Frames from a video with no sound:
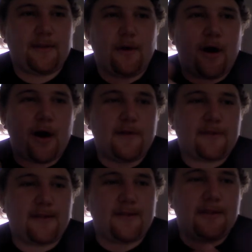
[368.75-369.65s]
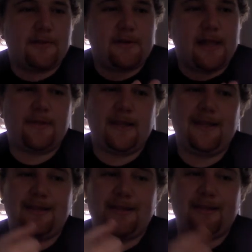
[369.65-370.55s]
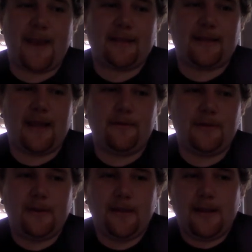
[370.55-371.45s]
You know, obviously, Caesar Clown's going to get the smackdown.